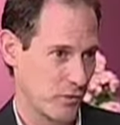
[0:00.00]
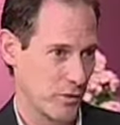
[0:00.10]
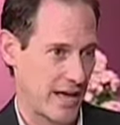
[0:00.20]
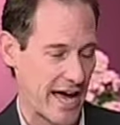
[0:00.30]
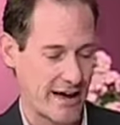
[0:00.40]

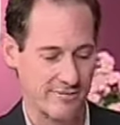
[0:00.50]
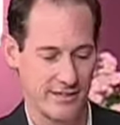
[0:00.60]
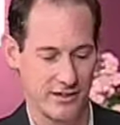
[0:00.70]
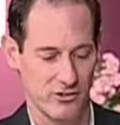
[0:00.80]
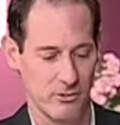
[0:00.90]
We have
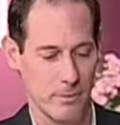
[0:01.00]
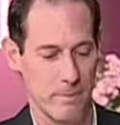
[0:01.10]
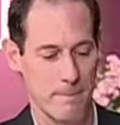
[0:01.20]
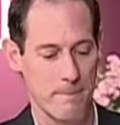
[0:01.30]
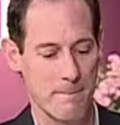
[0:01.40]
this
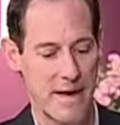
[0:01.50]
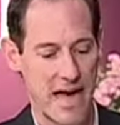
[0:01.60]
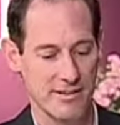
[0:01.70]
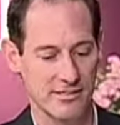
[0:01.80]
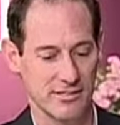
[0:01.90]

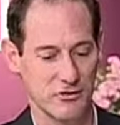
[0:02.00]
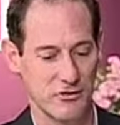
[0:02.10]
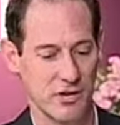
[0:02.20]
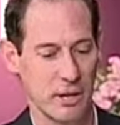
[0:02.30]
massive